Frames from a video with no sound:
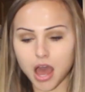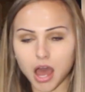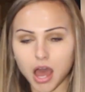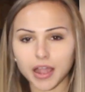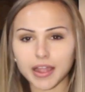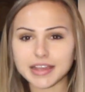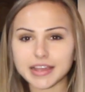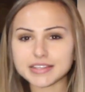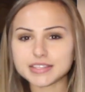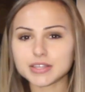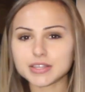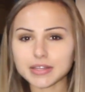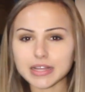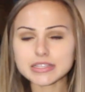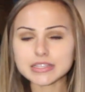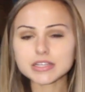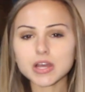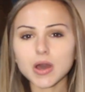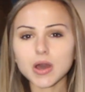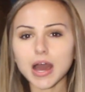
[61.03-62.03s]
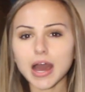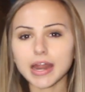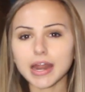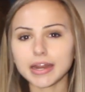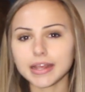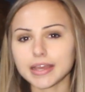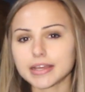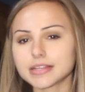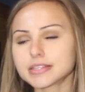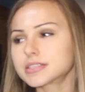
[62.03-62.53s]
Alright, so let's go ahead
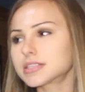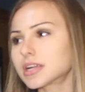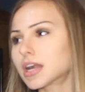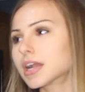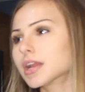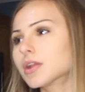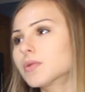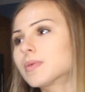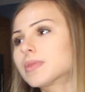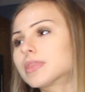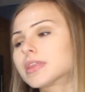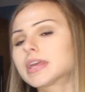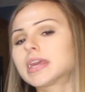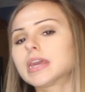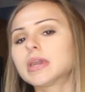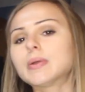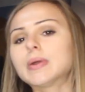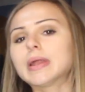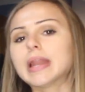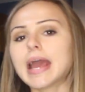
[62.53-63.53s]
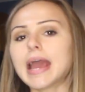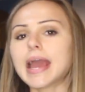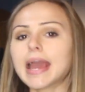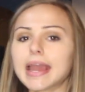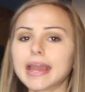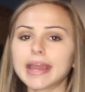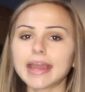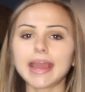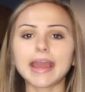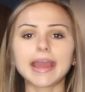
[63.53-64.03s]
and get started with the Q&A